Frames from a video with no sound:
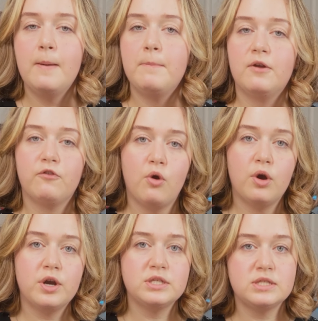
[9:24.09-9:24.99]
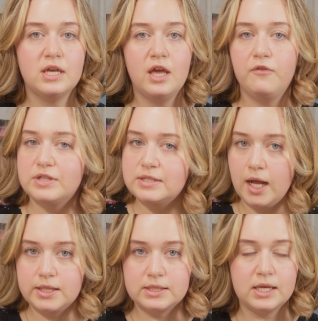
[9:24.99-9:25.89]
But of course, if it's
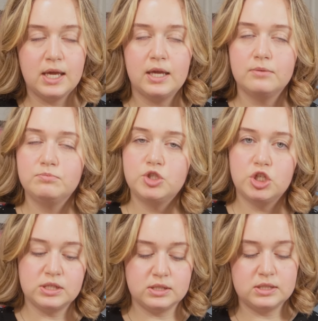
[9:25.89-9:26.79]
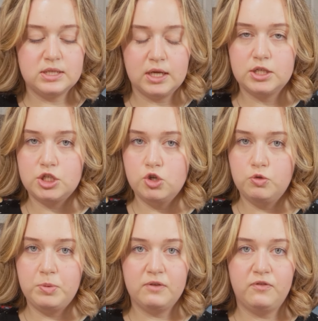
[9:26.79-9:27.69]
not sticking, just stick a
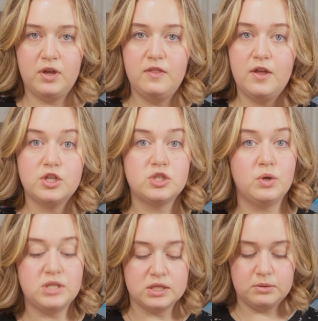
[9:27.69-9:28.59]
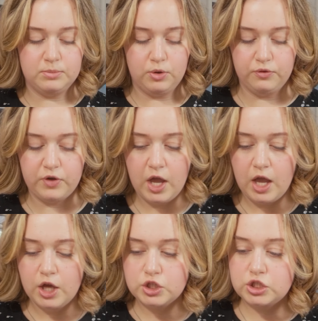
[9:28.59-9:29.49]
toothpick in there so it doesn't move.
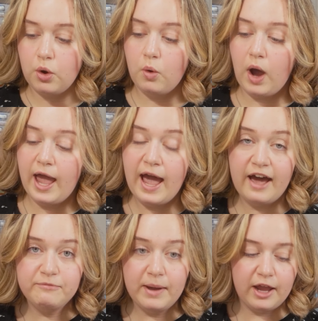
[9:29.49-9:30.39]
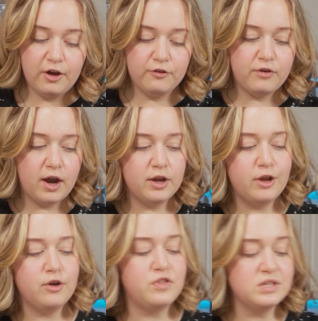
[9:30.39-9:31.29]
So I have my air fryer
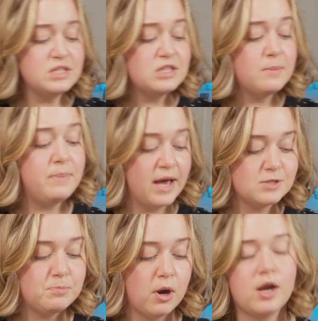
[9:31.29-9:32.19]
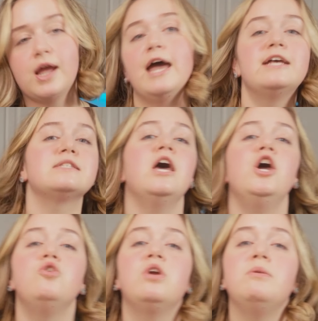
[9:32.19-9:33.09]
here. This is the best part, guys.
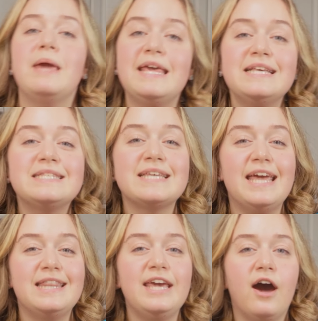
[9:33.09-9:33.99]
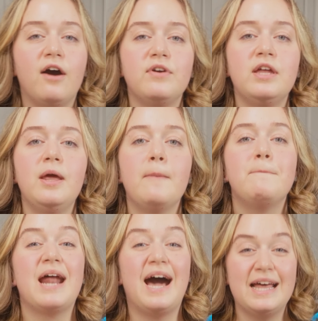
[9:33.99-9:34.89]
You can make this in the oven,
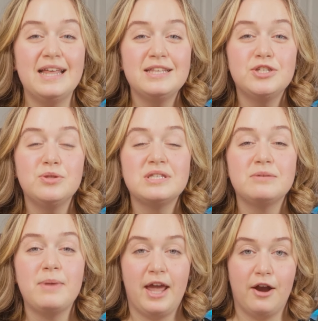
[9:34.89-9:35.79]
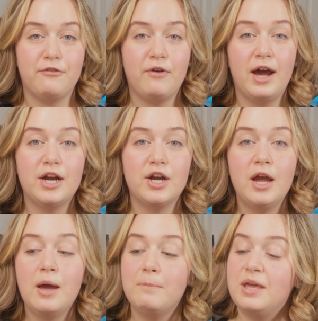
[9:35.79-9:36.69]
but I like to do this in my air fryer
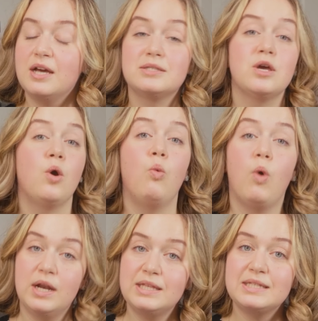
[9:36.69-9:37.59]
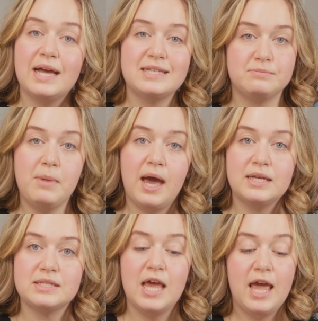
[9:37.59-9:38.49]
because one, it's less
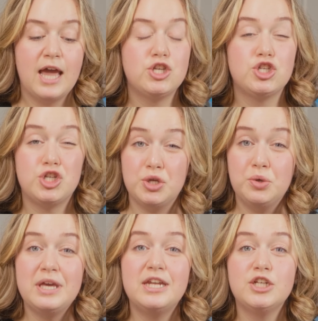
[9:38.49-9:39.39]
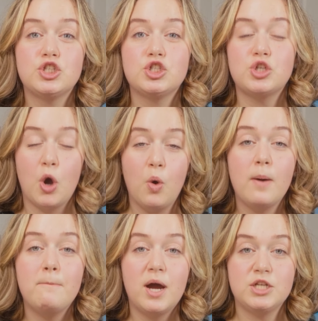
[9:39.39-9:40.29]
mess, and two, it is so
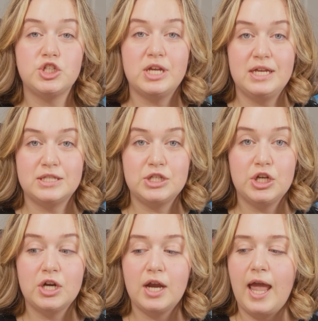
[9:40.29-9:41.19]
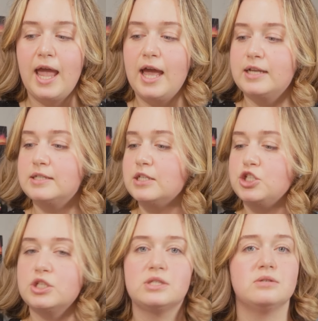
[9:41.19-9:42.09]
much easier and
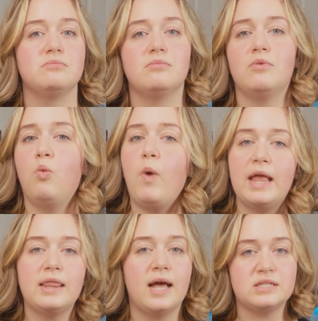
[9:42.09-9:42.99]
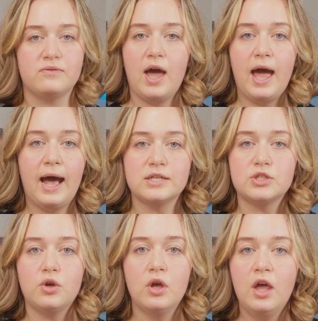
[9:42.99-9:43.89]
just way less of a
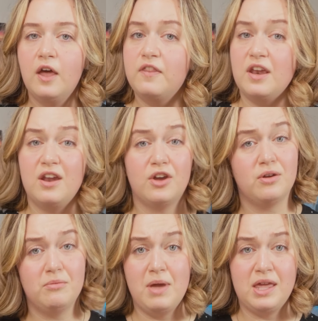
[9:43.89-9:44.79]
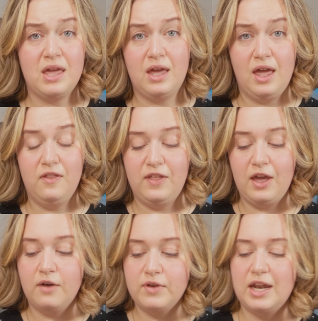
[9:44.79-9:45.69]
hassle than making it in the
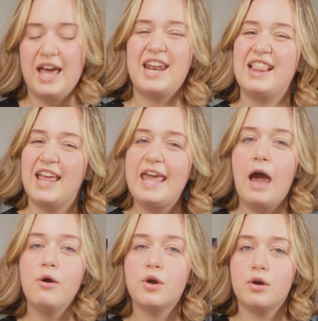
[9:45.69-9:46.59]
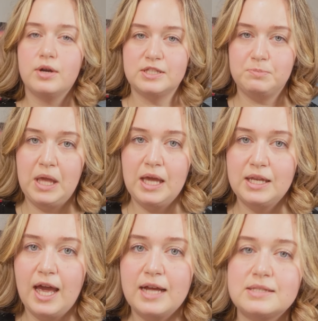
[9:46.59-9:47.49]
oven. And I like how crispy it
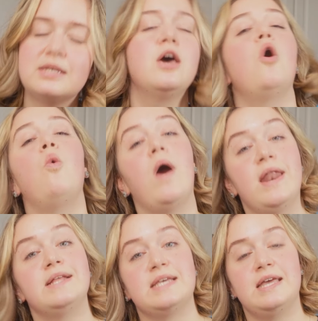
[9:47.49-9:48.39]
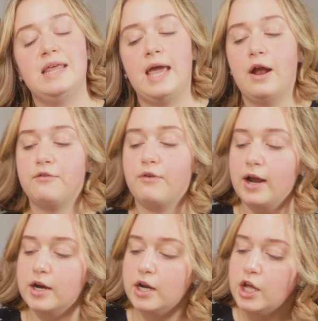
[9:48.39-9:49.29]
gets when it's in the air
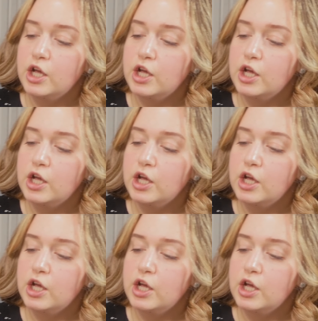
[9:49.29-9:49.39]
fryer.